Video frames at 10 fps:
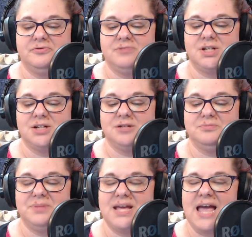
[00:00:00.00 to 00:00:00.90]
you
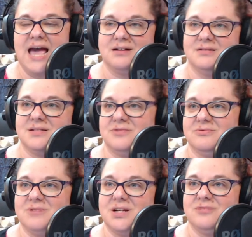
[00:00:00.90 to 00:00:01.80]
know, being adults
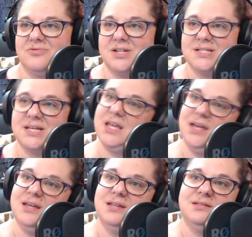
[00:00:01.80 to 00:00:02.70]
and raising
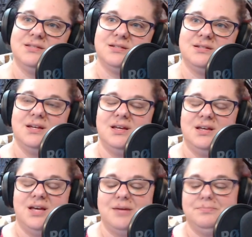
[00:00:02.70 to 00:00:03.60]
kids and
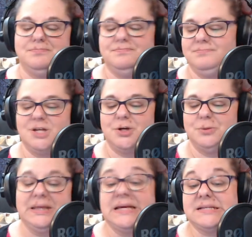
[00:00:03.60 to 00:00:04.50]
you
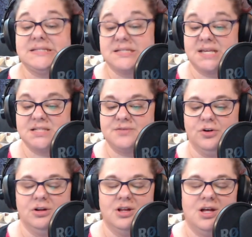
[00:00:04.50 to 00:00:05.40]
know, being
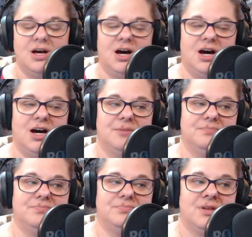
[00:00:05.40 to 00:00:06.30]
successful.
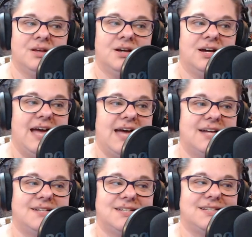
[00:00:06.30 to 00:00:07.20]
And
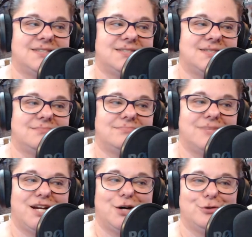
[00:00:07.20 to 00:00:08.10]
it's,
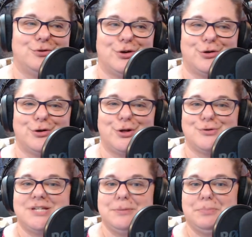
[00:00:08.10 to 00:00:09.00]
you know,
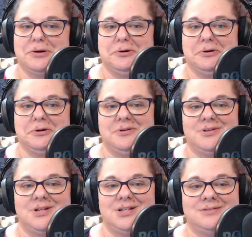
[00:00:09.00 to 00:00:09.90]
your
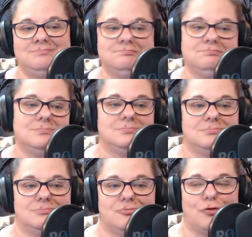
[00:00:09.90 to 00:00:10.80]
typical
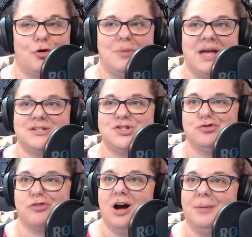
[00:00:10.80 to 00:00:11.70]
romance
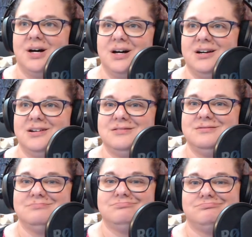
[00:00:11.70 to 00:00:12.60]
drama
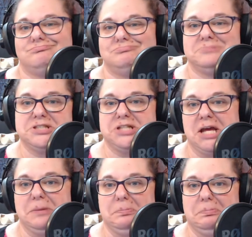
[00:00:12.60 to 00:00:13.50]

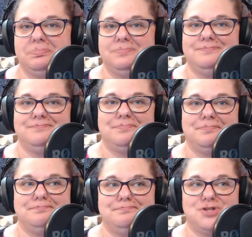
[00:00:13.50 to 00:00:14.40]
type
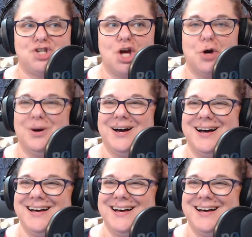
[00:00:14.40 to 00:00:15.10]
show.